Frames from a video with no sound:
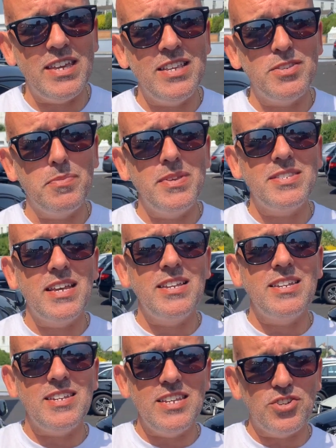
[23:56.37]
he's going to be selling
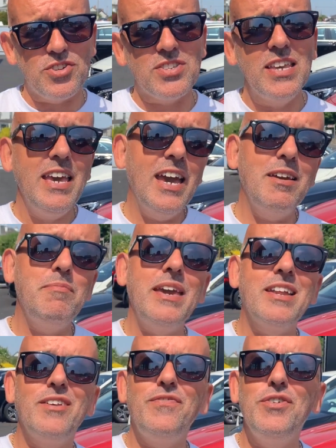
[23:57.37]
the t-shirts and
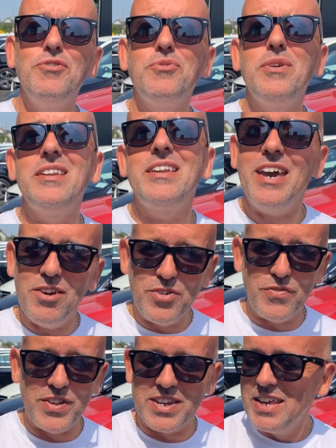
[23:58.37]
making a few quid out
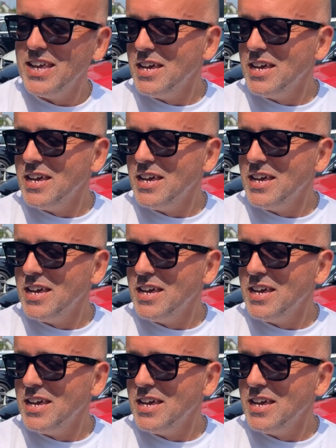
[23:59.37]
of it.